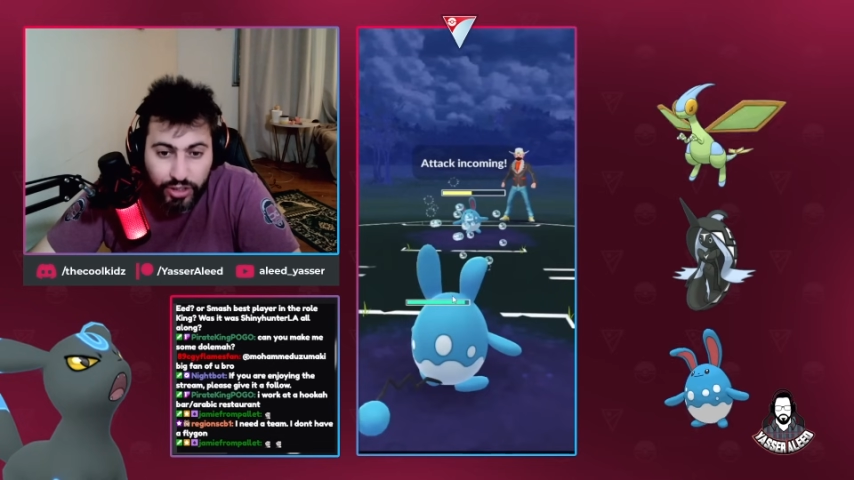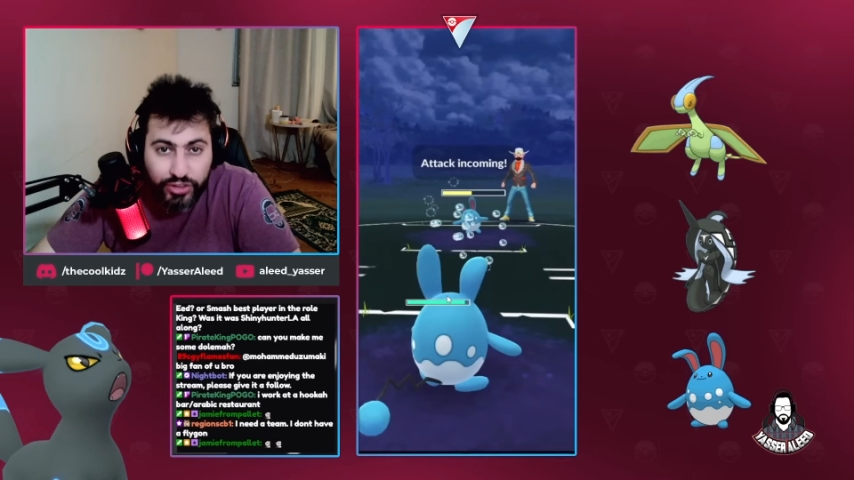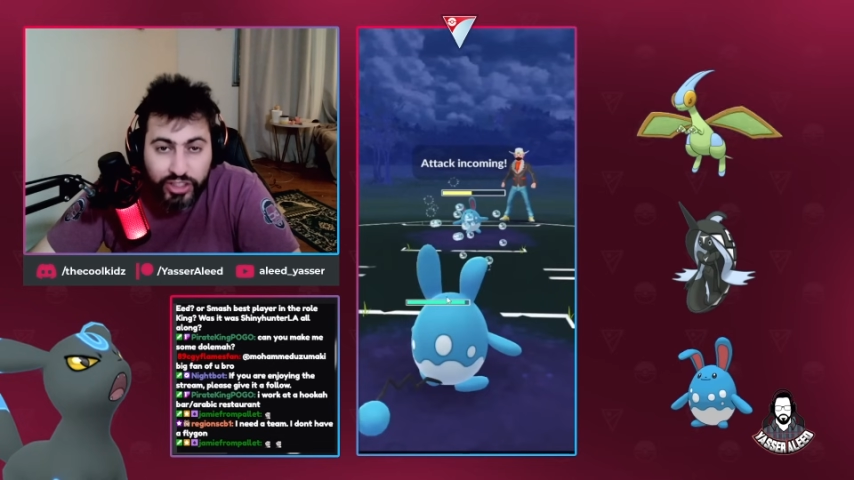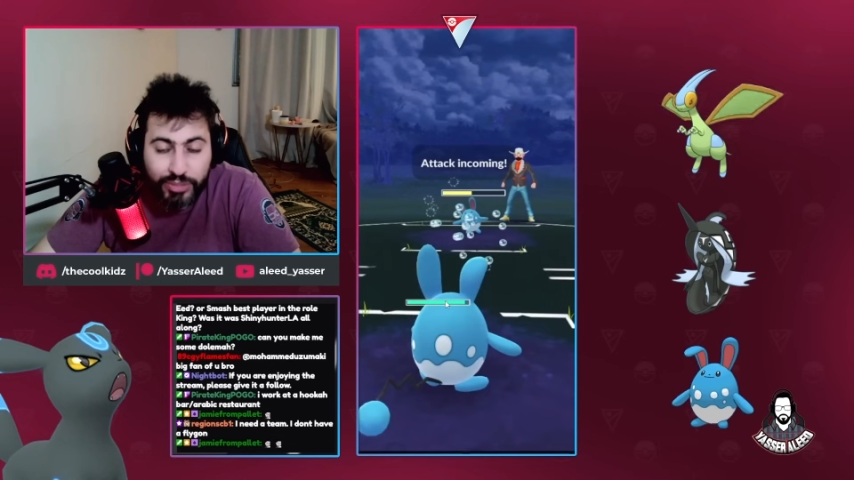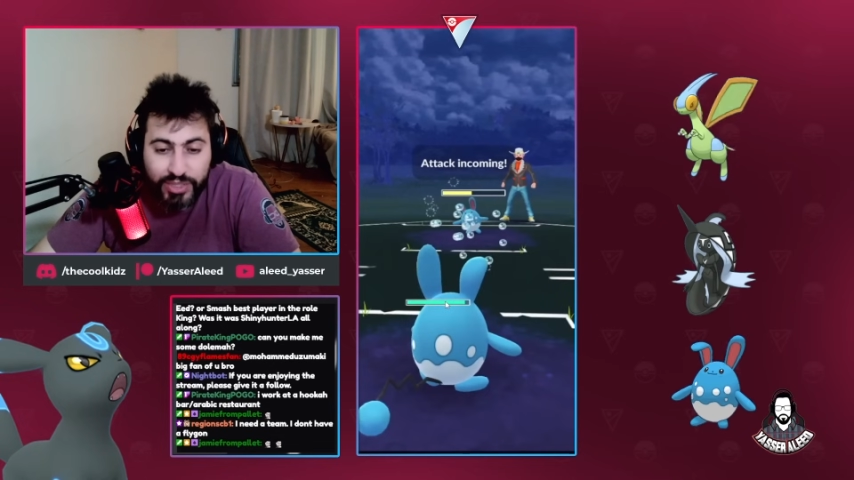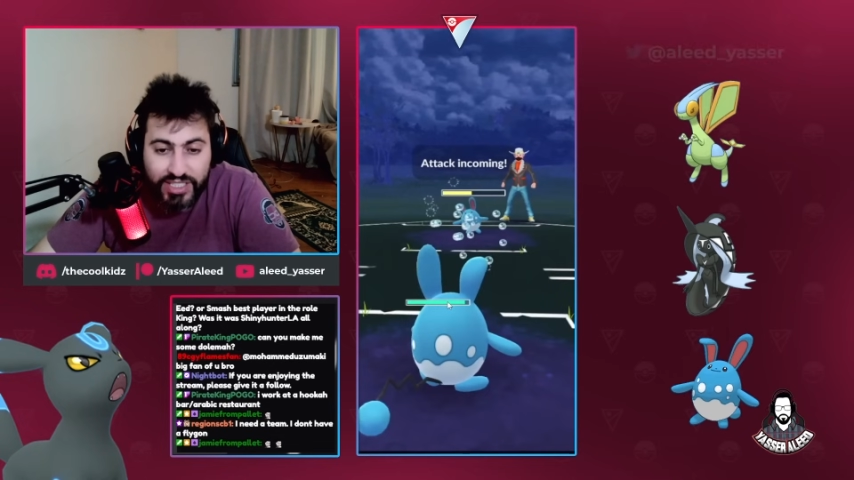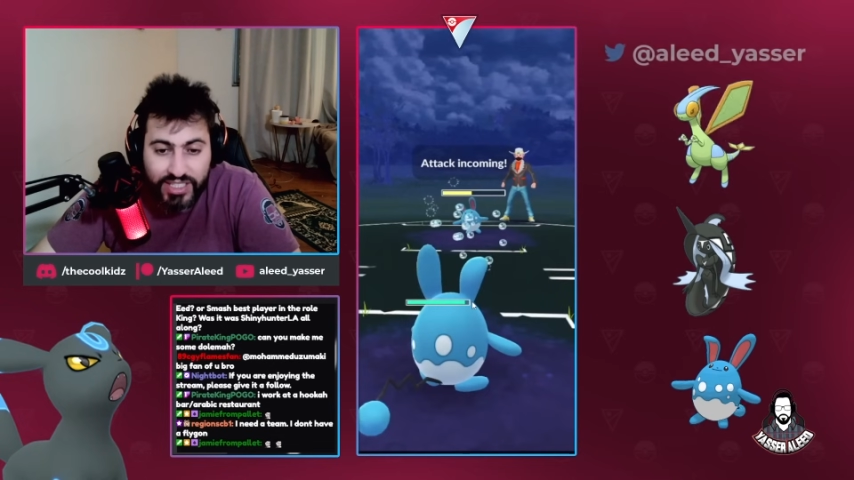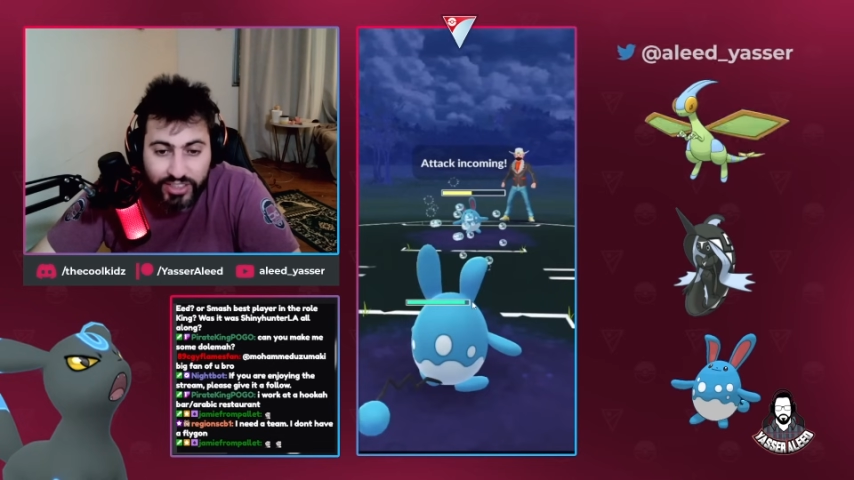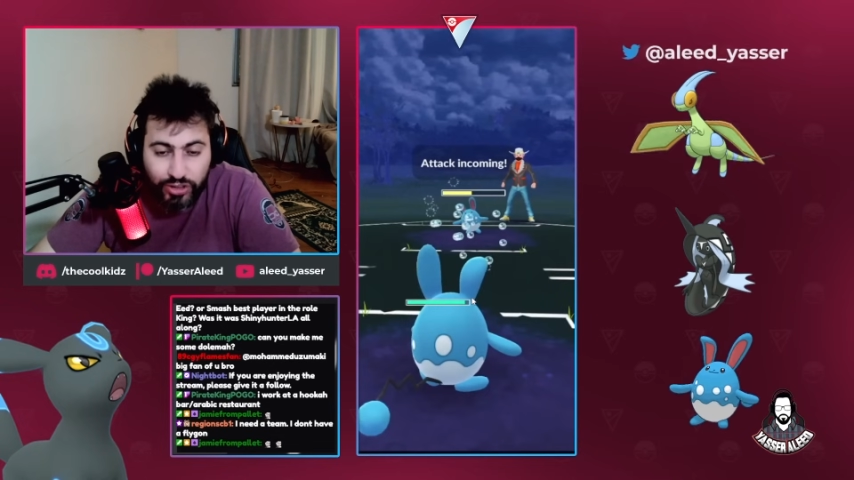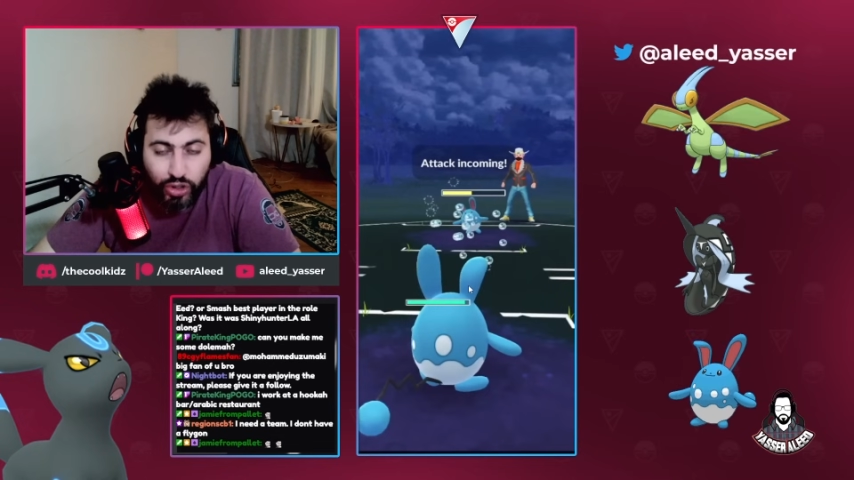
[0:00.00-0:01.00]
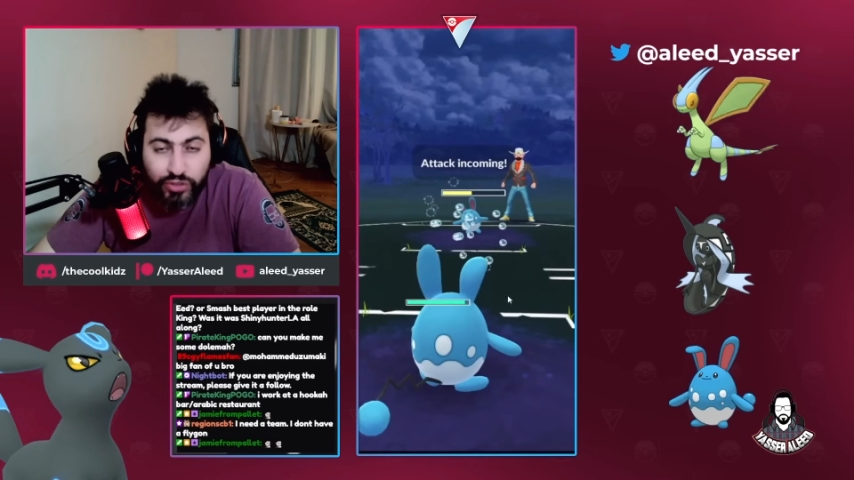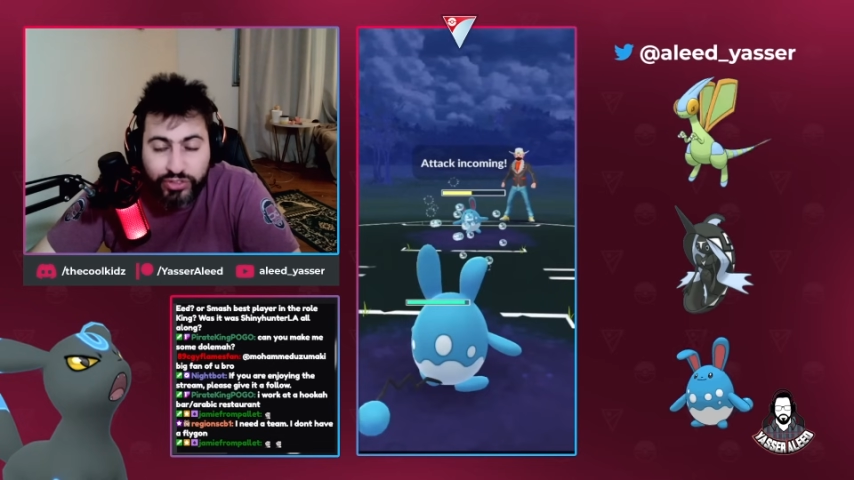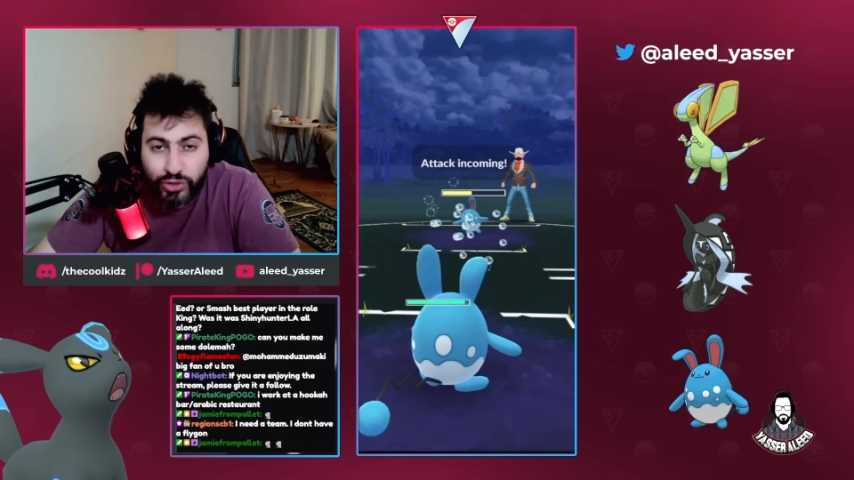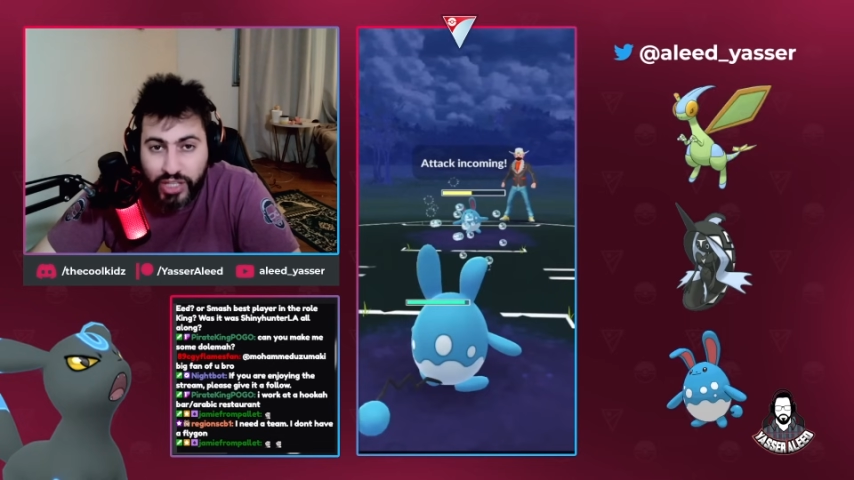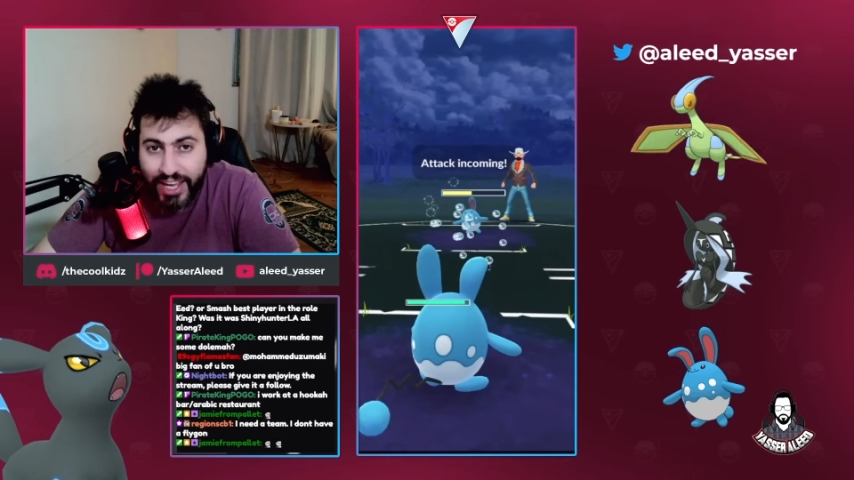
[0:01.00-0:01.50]
30% of
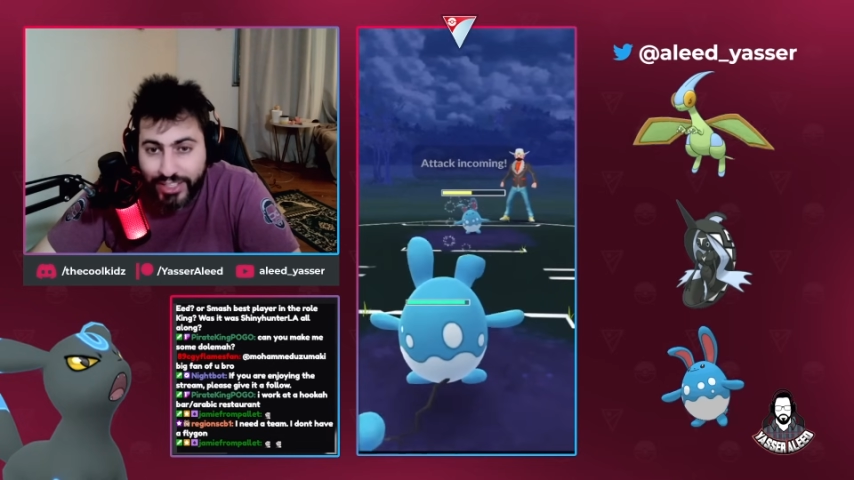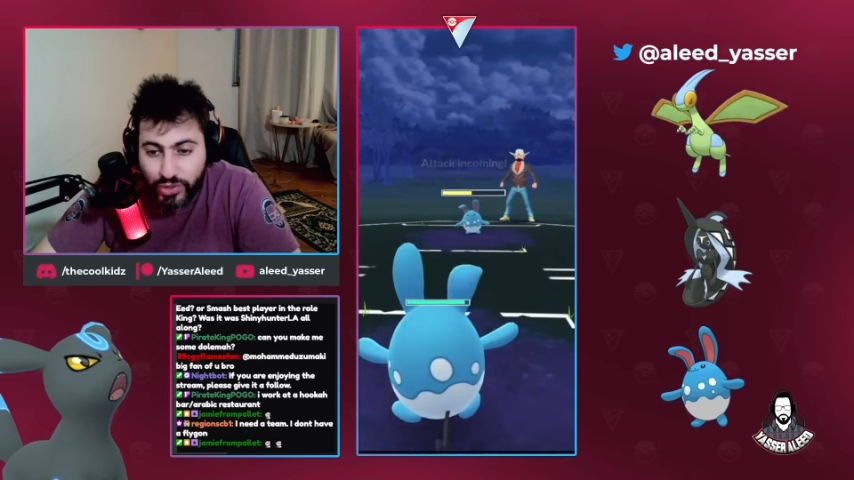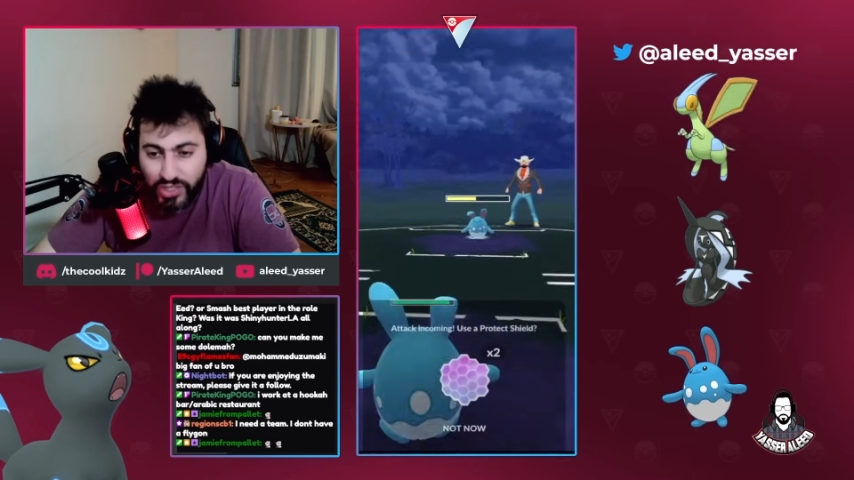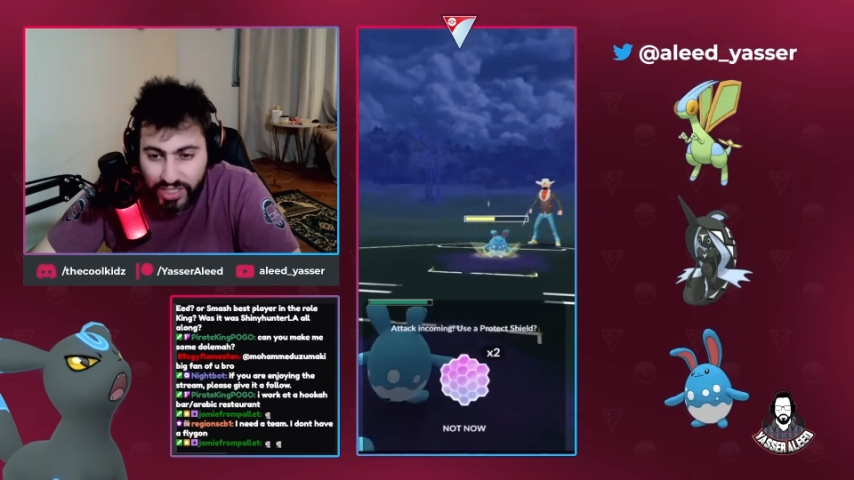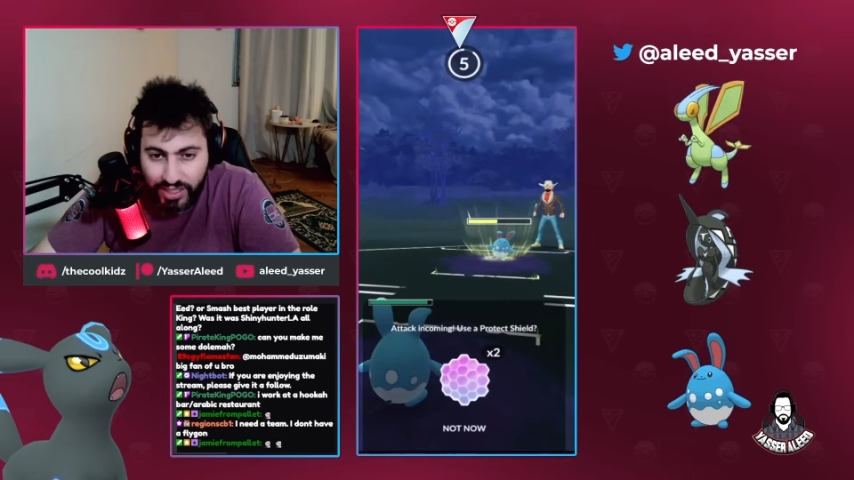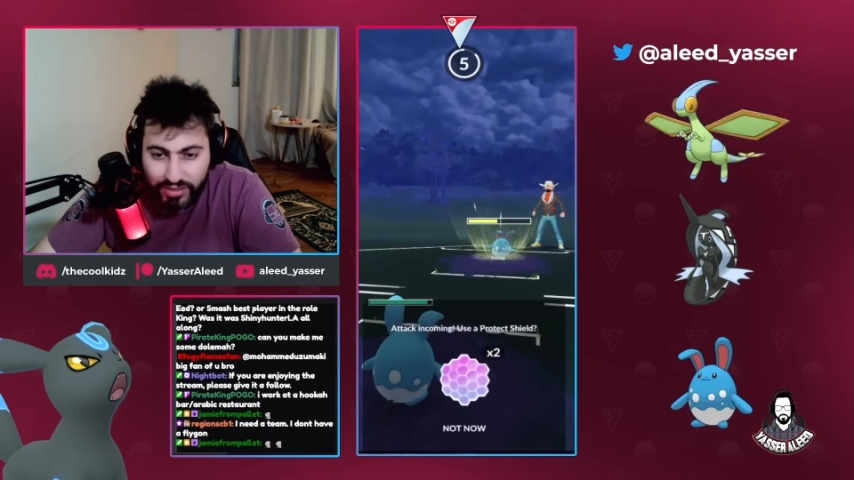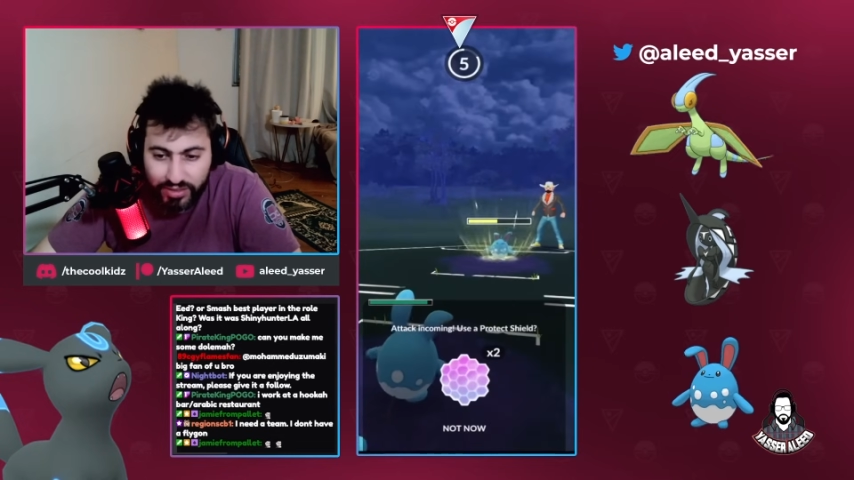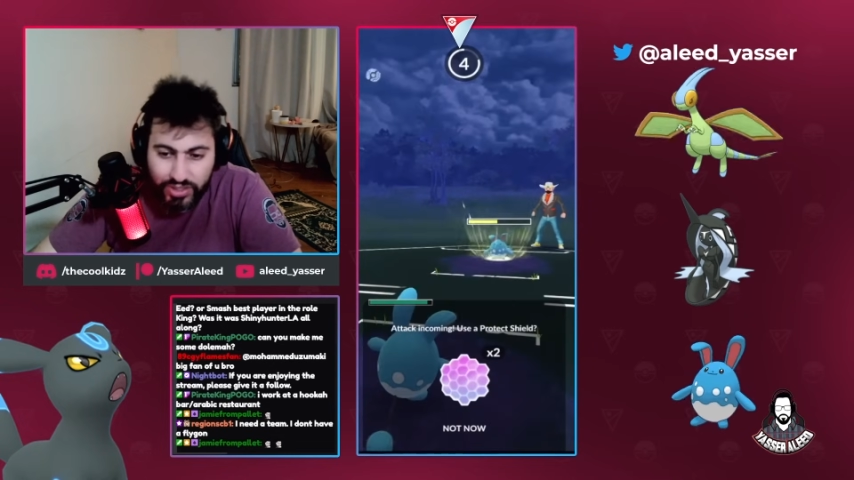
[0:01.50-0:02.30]
your Azu's health.